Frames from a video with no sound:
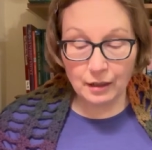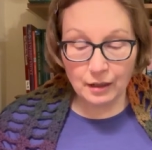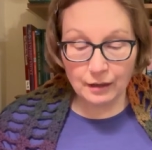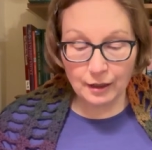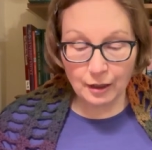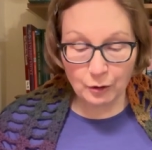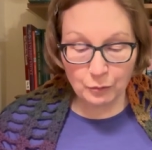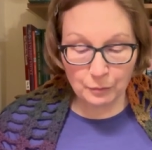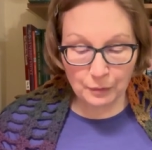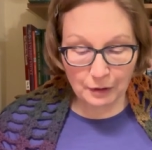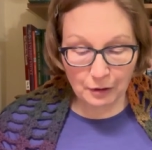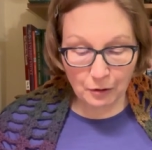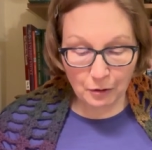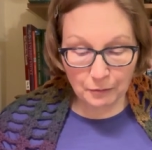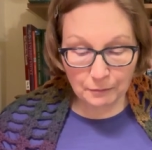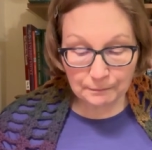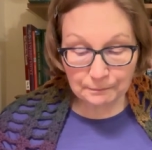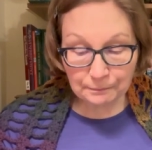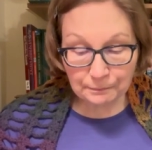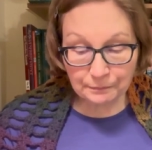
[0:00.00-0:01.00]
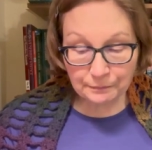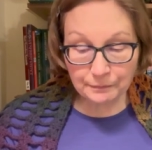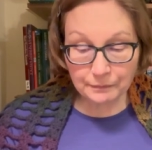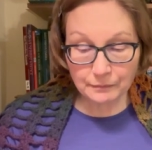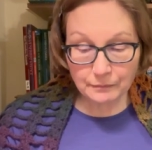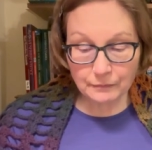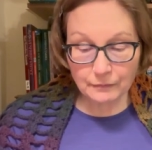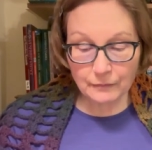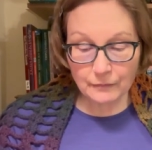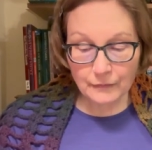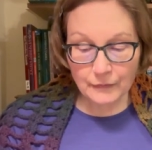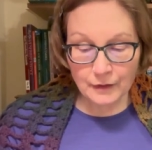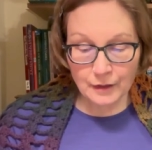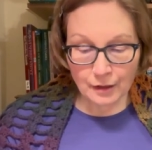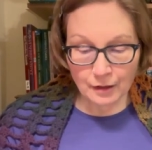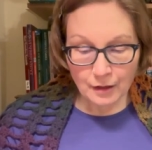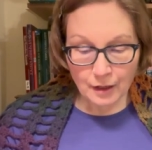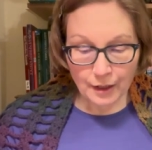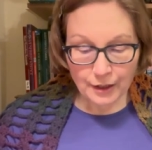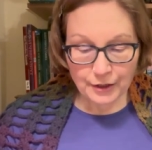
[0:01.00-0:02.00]
down below.
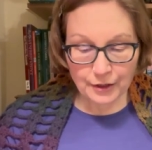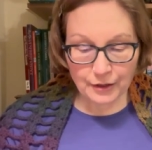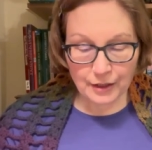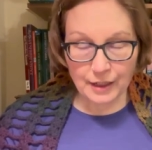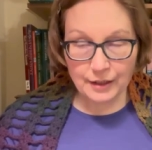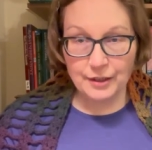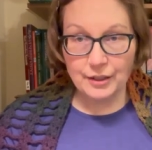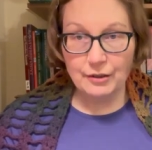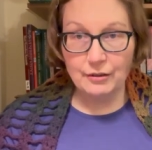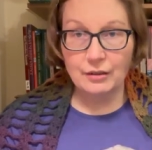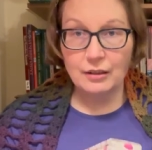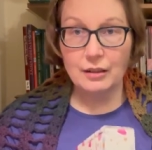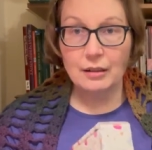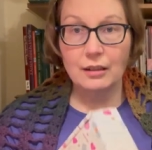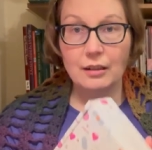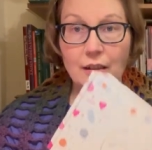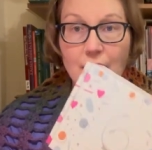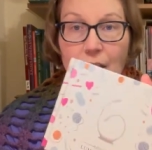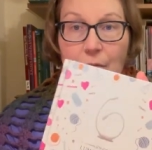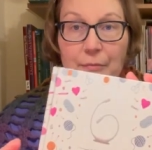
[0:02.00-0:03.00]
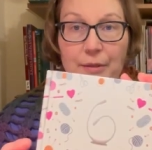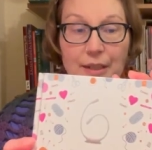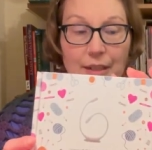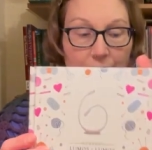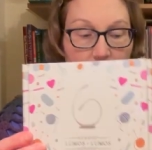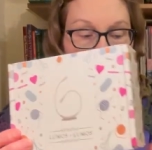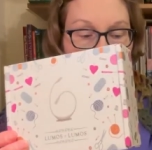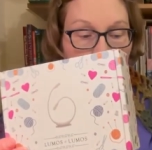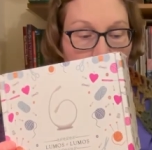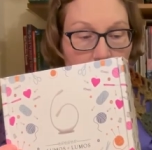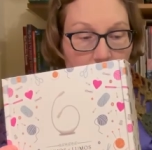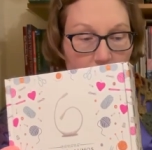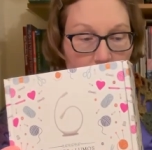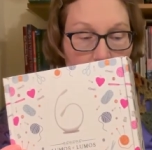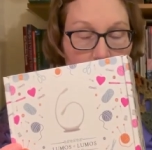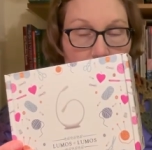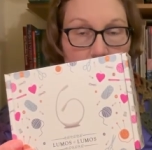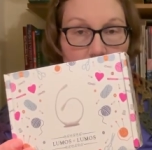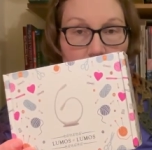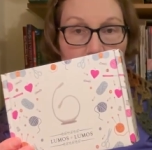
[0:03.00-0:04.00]
So yes, so it comes in this.
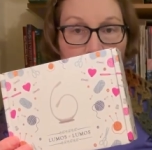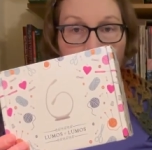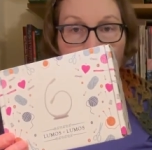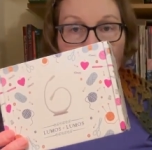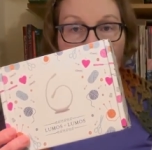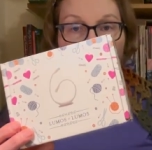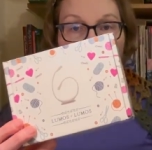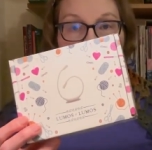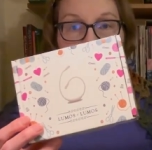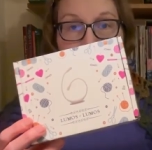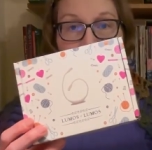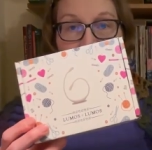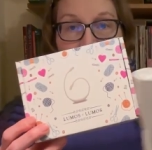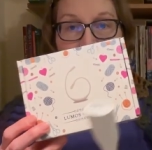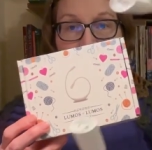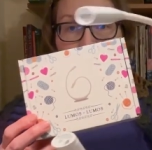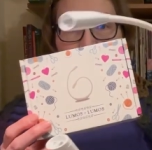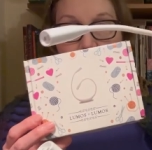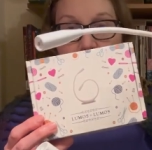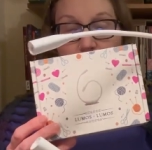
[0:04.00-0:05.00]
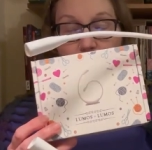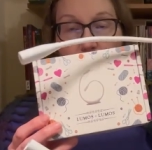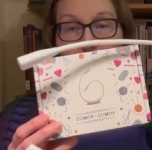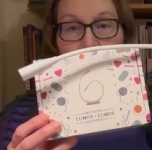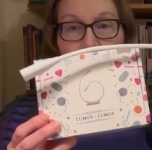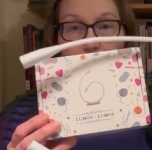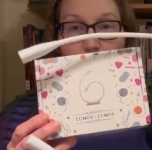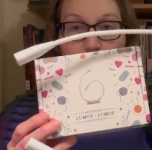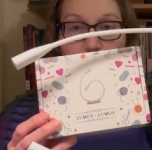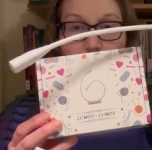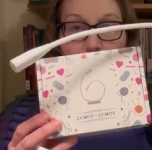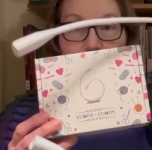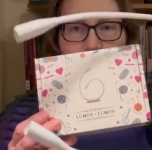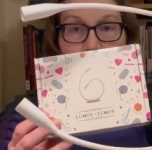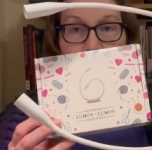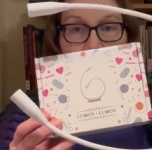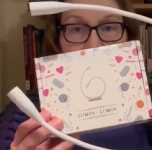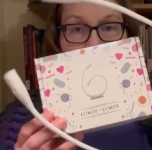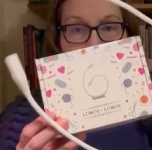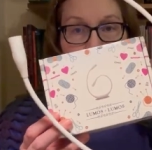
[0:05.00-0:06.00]
I don't even actually know anymore how
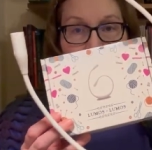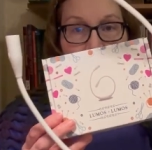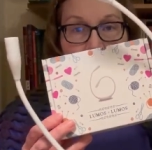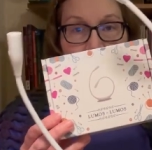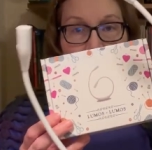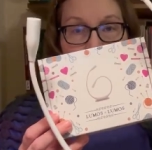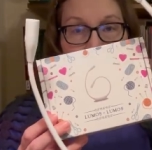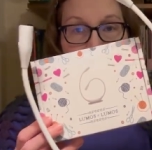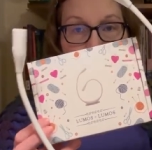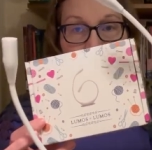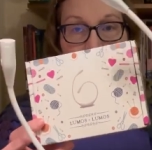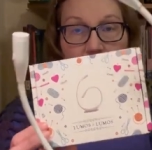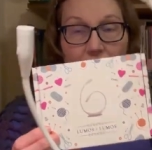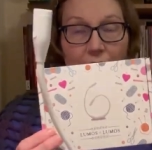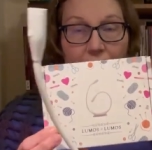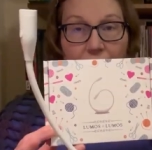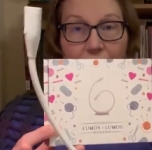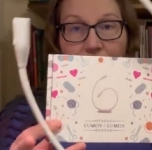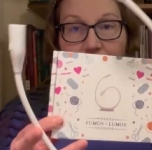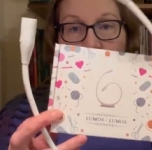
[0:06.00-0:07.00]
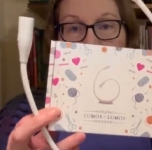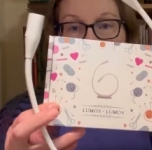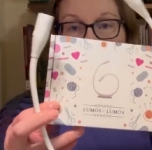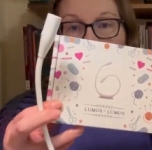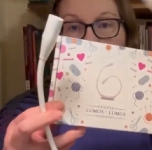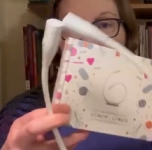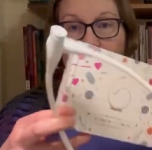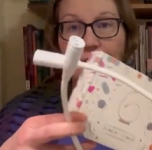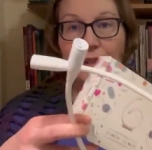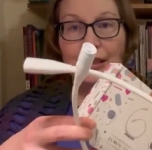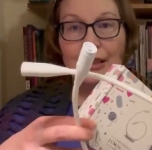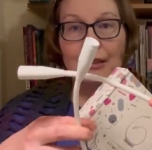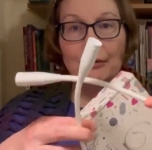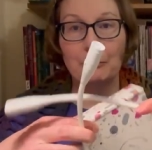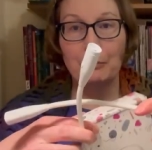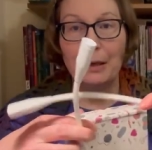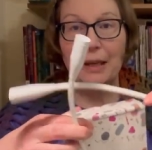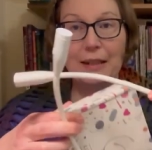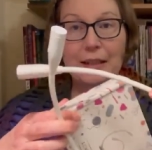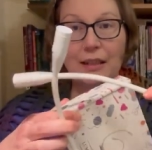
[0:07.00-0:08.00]
it fit in here. Like these are
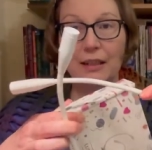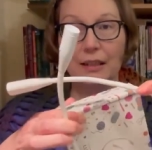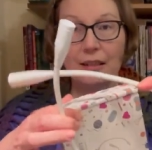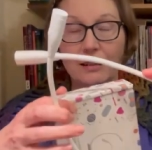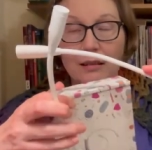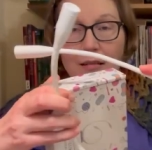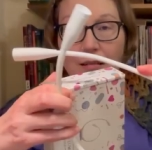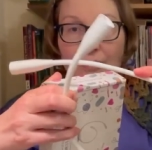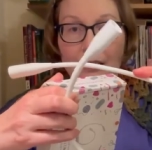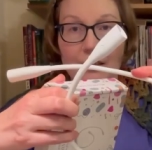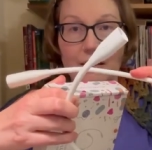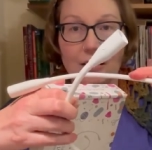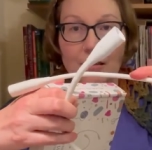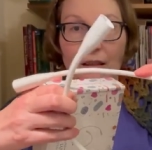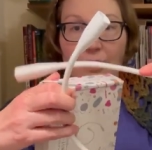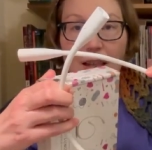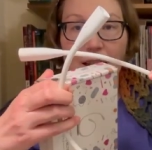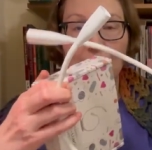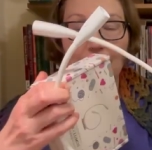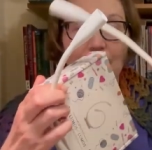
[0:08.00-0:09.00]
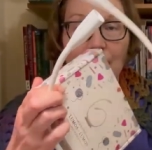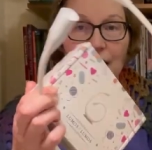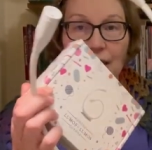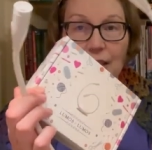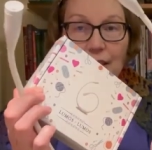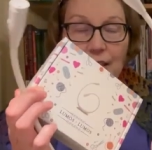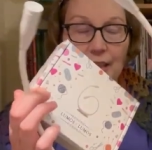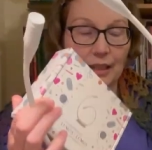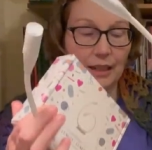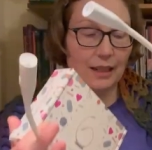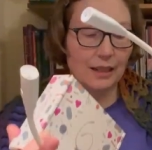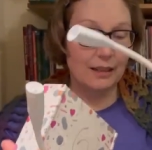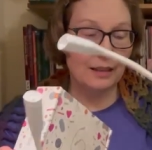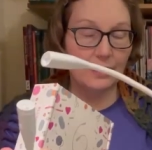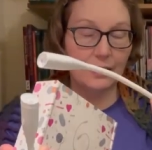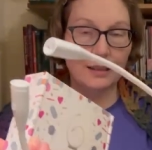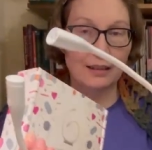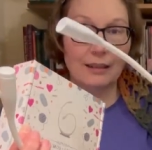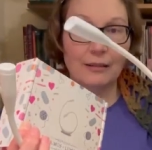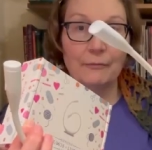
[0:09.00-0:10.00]
bendy, the antennae, and
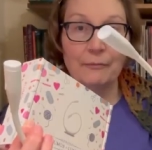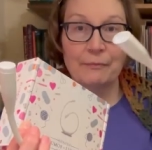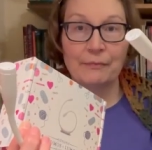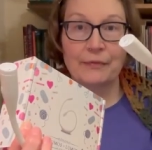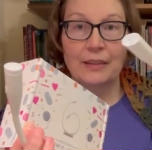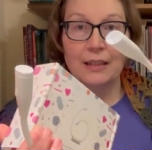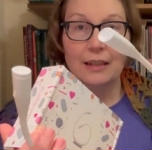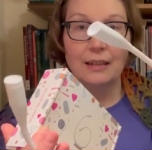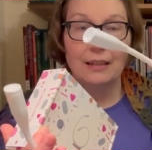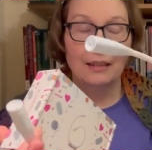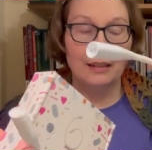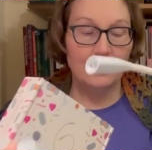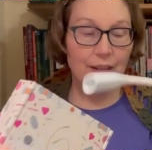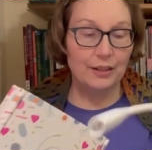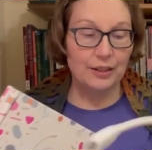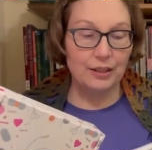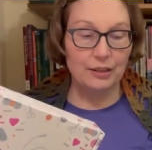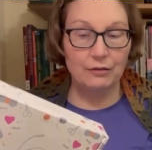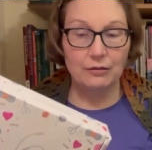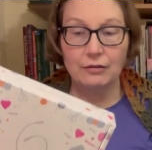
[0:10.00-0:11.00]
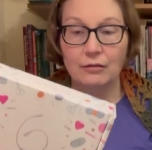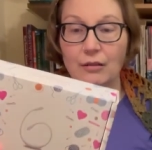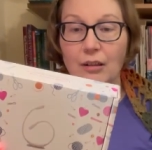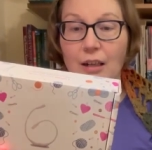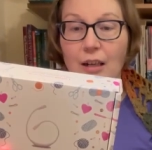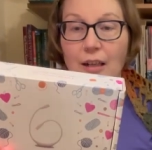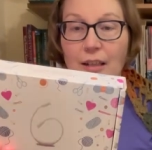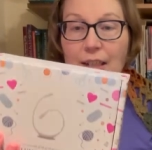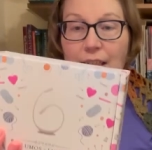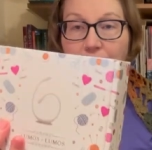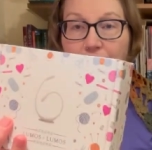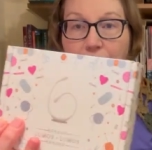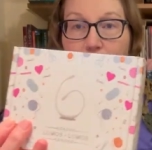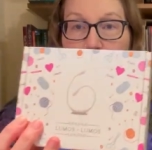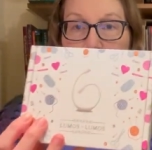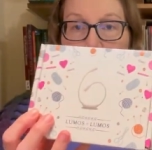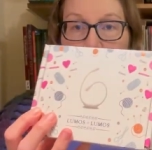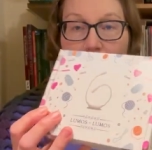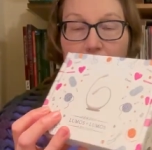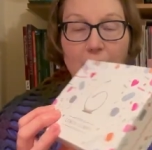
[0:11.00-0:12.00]
so that's
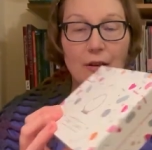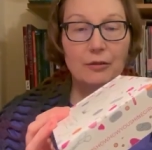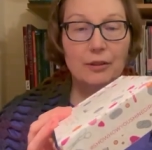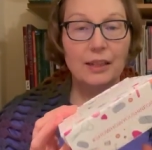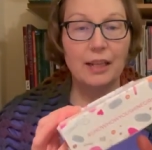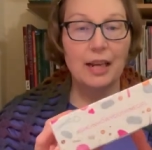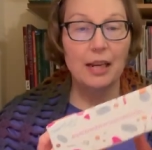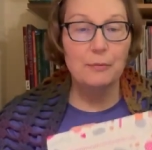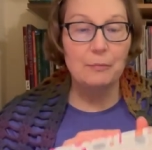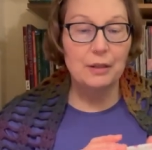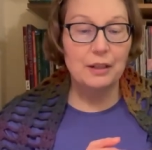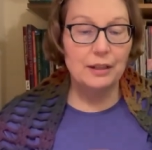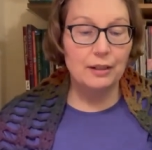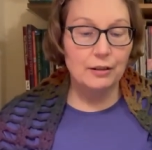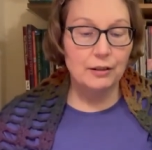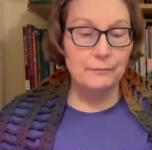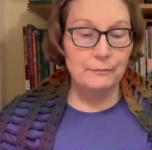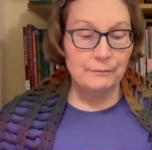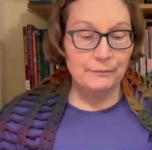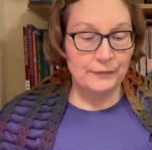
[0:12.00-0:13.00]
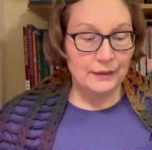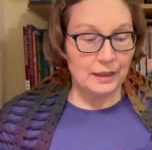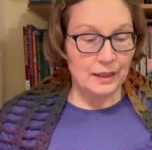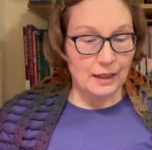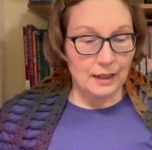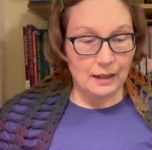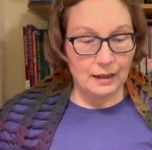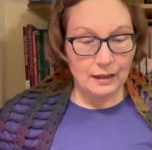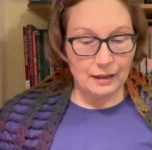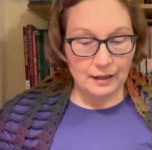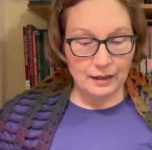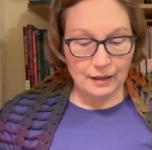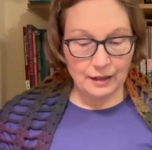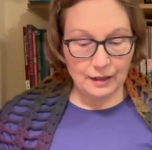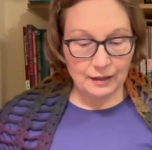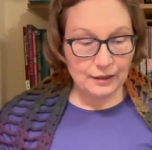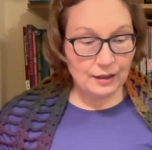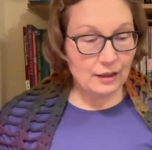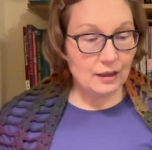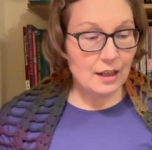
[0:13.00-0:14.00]
probably how it came in there.
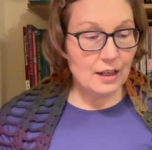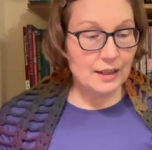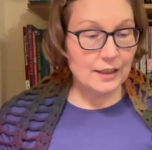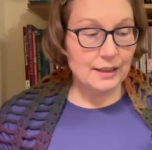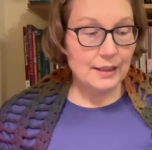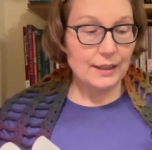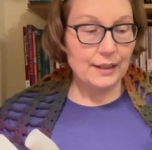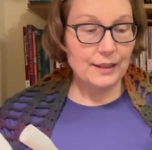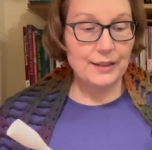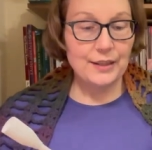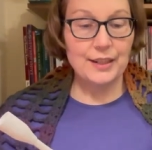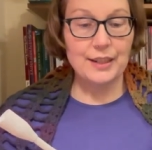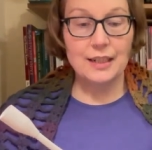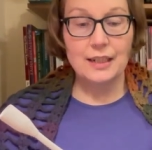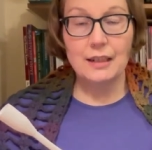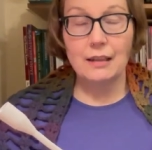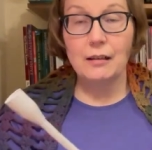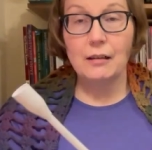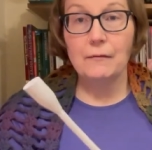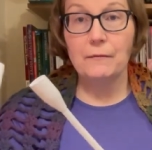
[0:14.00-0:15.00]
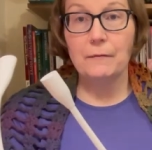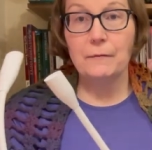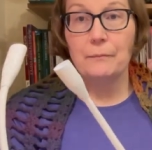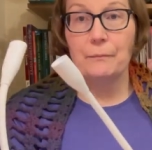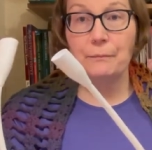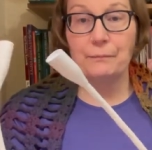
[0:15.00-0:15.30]
The light itself,